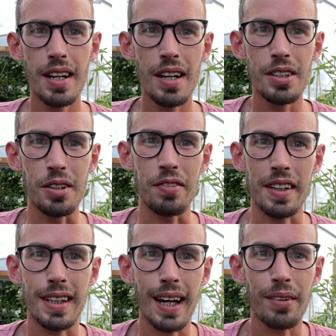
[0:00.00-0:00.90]
So I think
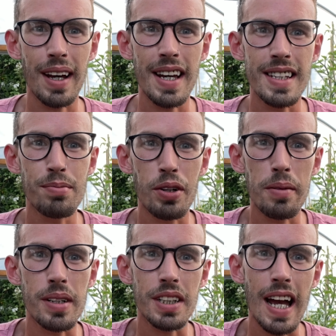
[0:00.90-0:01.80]
now that is pretty
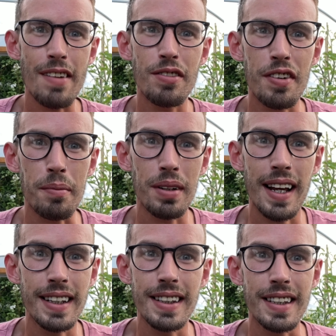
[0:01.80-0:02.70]
much everything
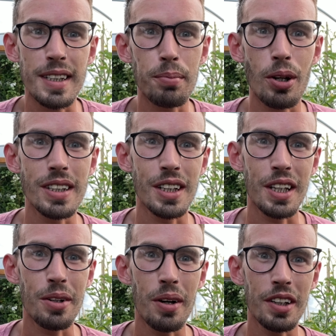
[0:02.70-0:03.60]
planted in this polytunnel.